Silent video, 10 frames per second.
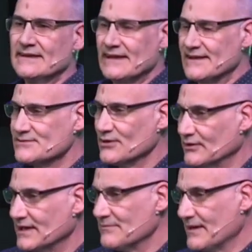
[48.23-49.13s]
it's
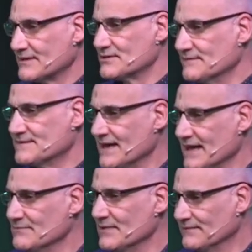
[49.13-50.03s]
only a matter of
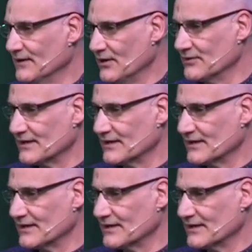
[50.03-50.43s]
time before